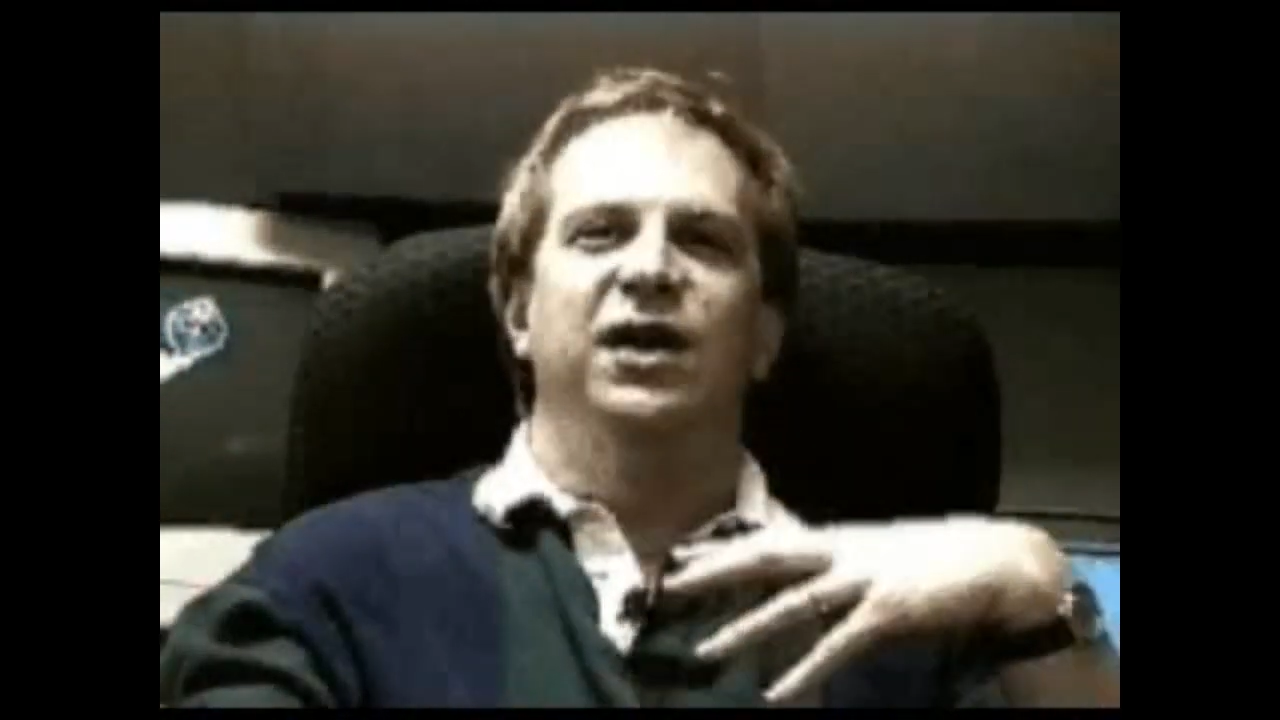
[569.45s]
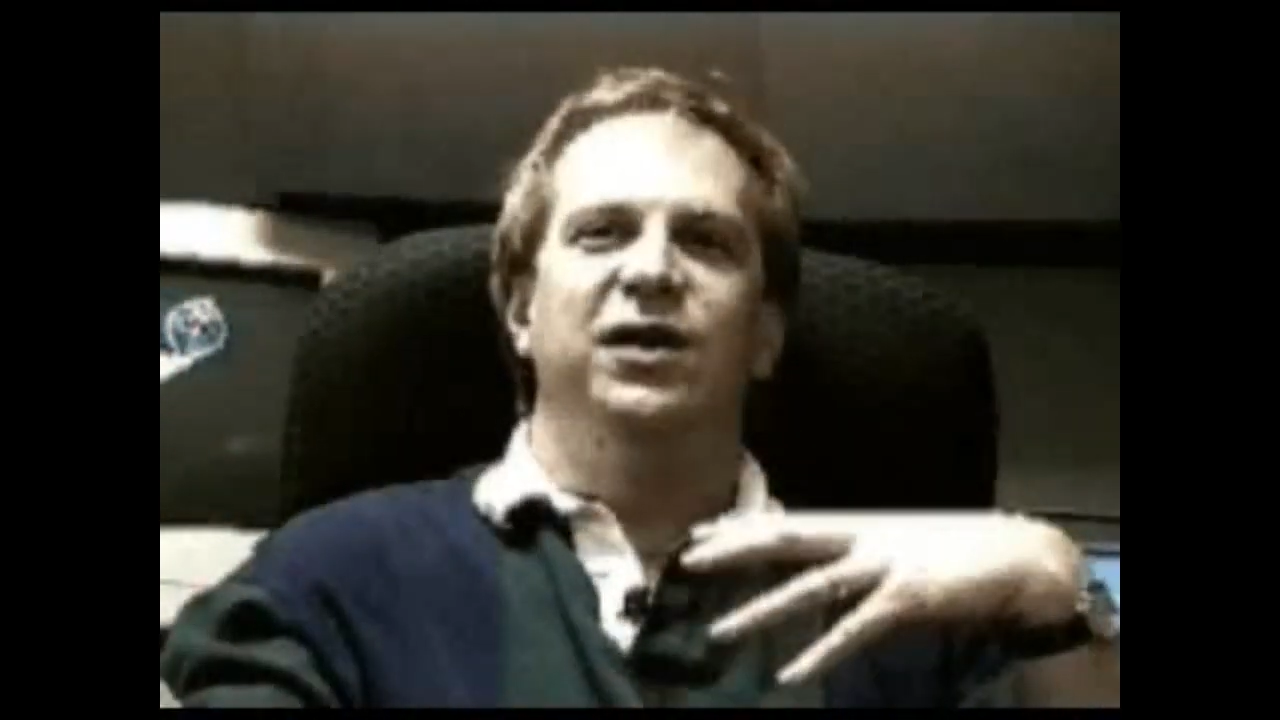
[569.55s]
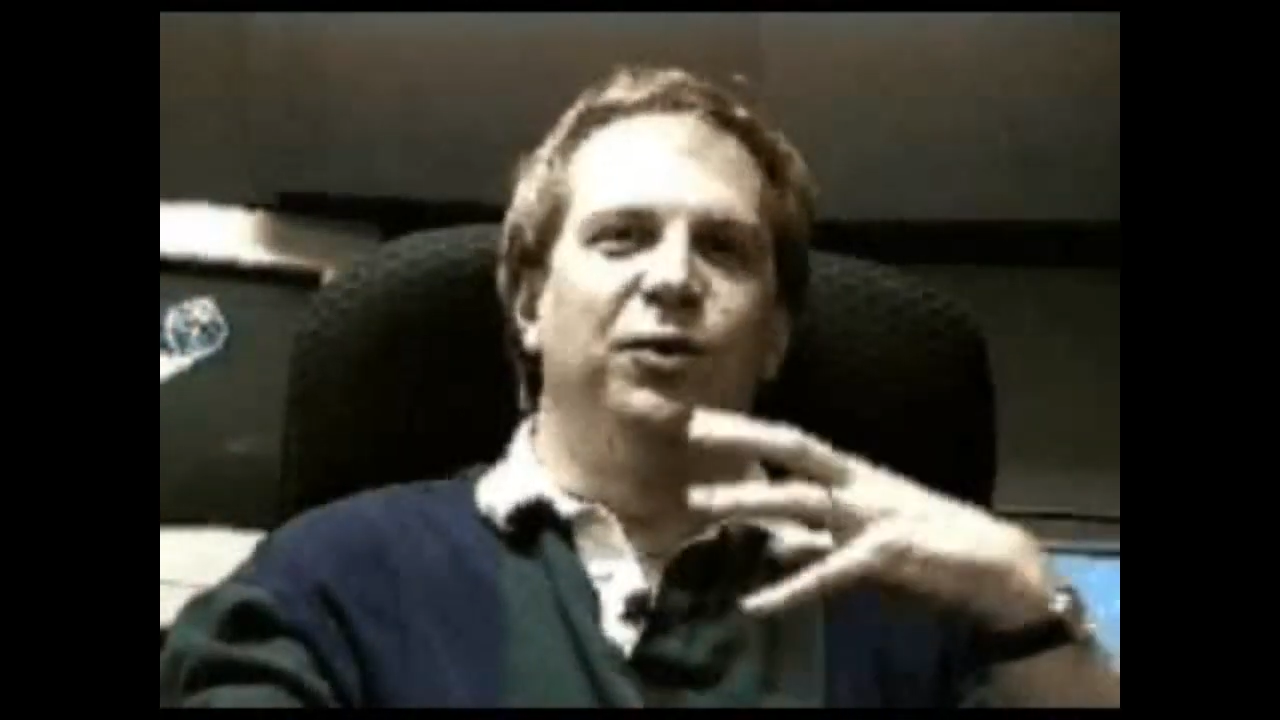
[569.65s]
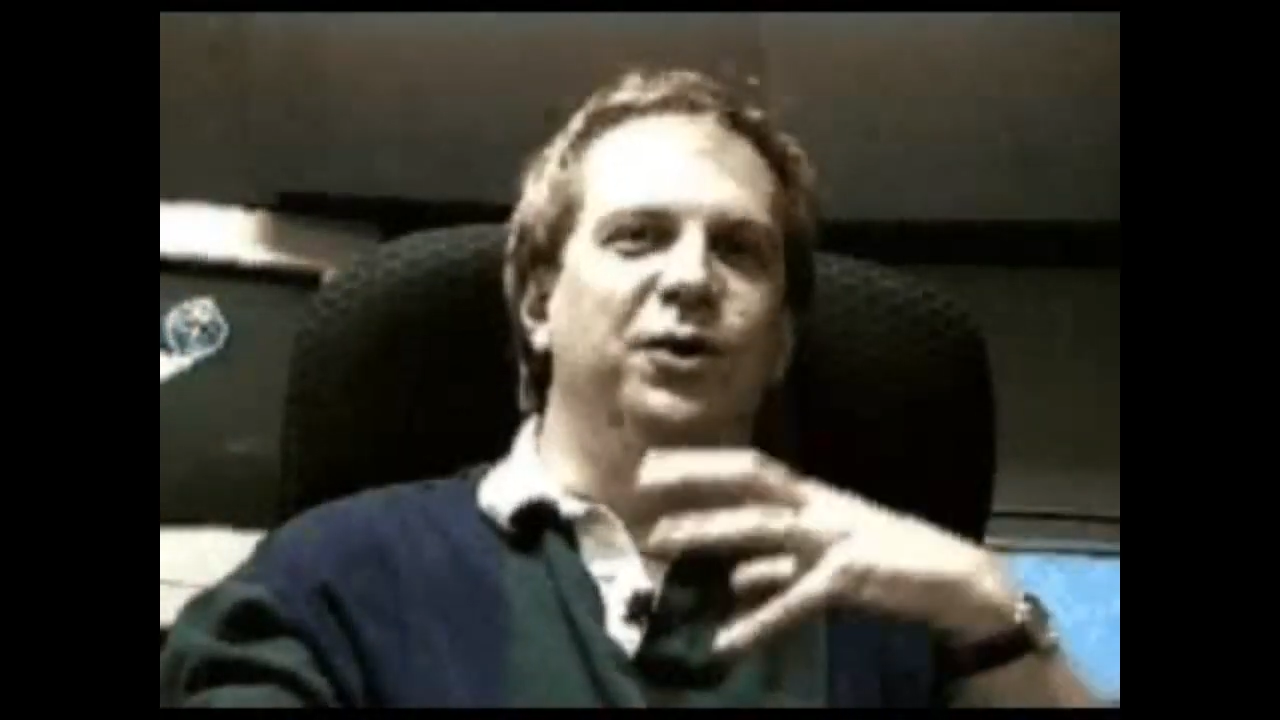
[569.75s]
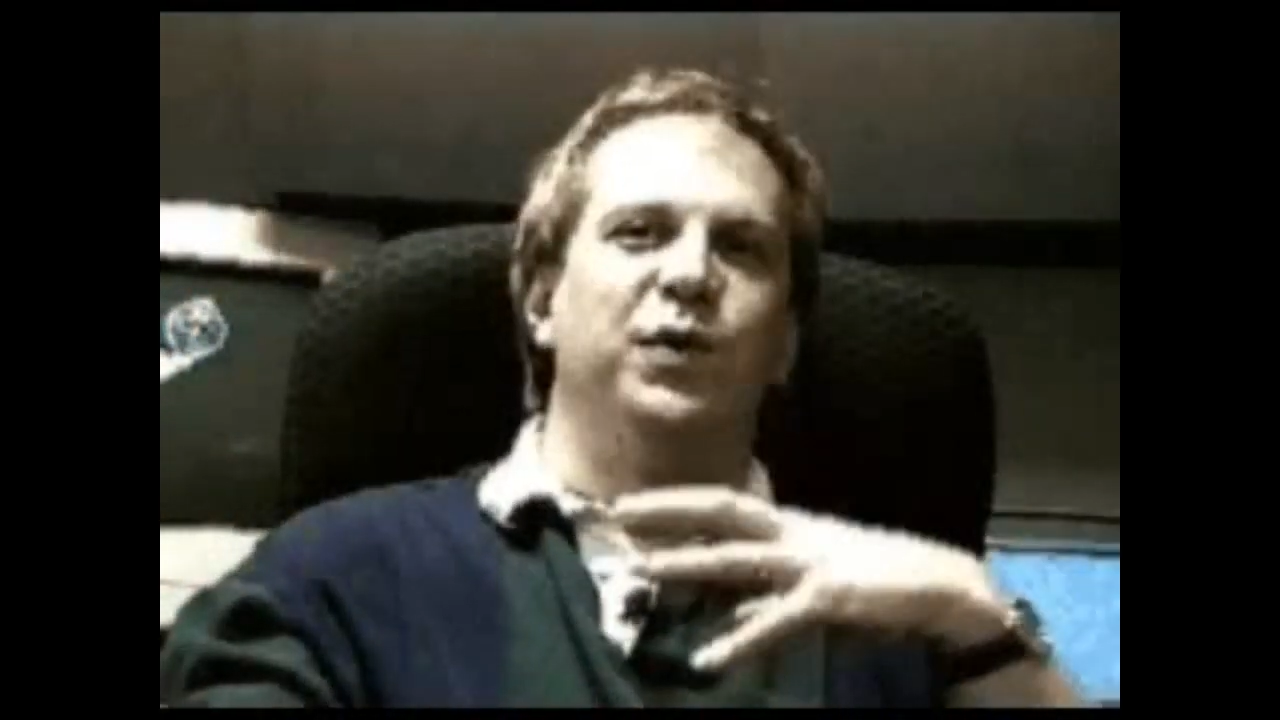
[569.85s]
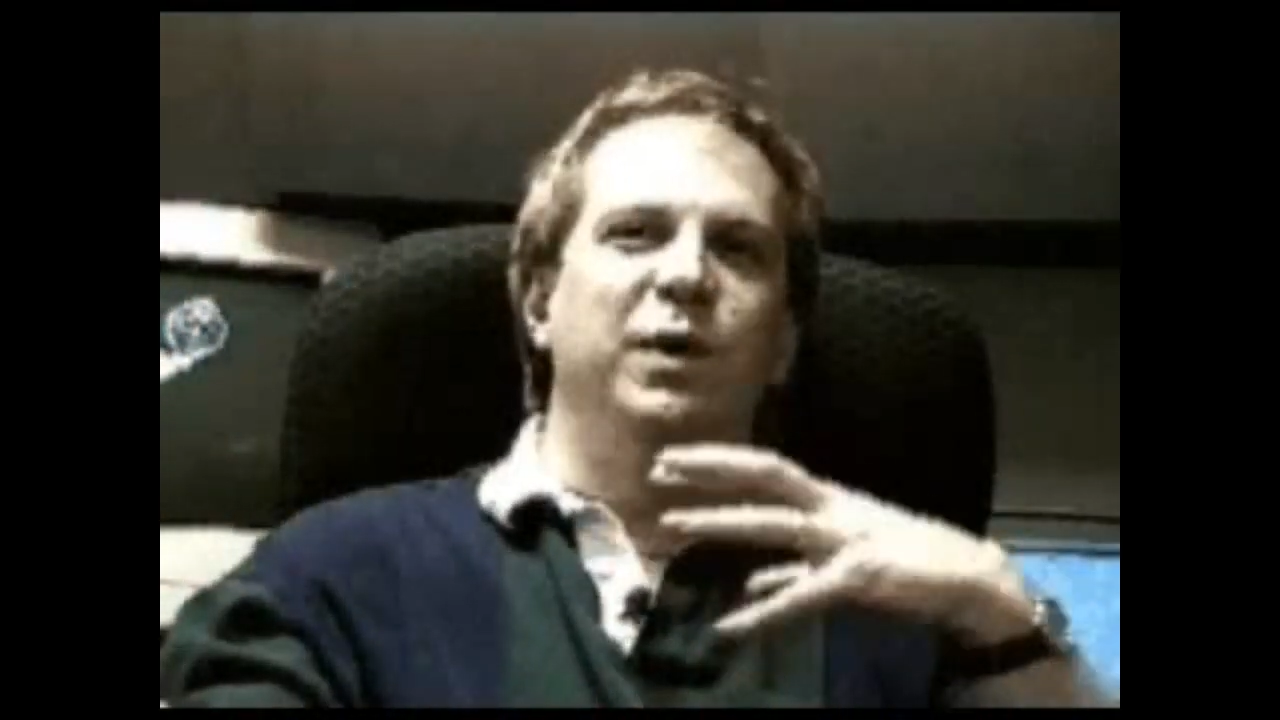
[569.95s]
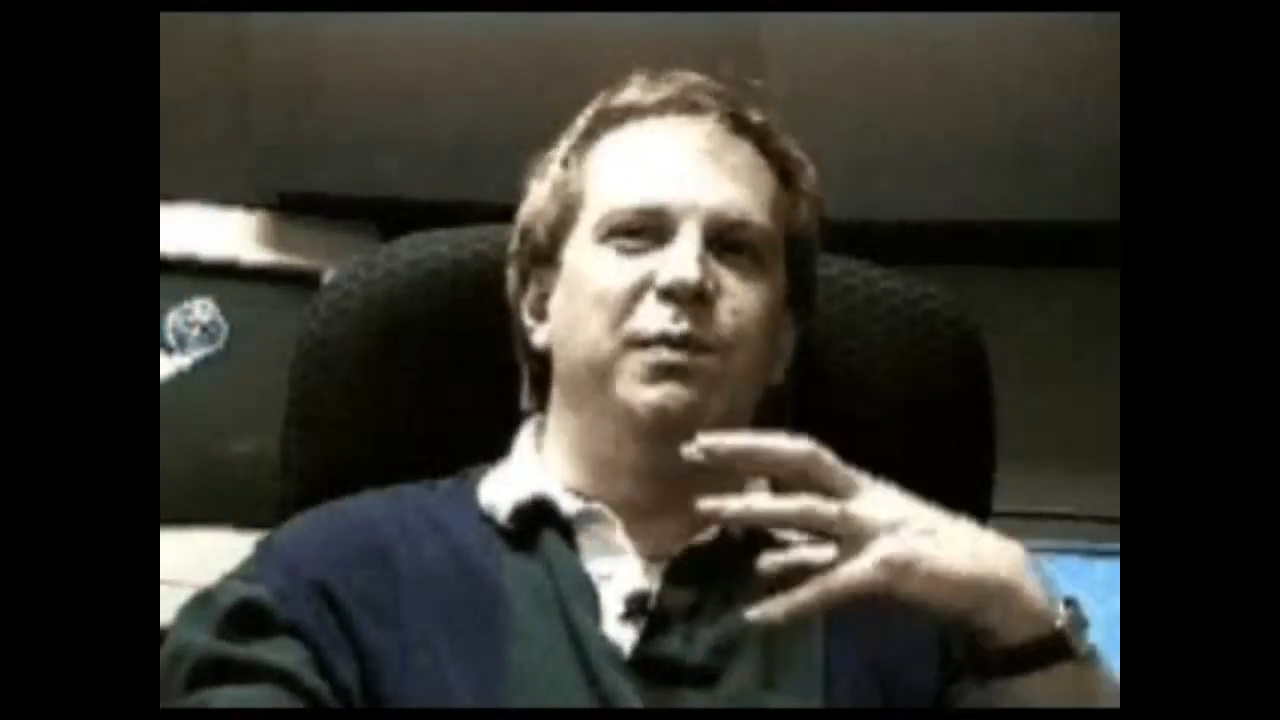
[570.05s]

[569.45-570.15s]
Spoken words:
nor do we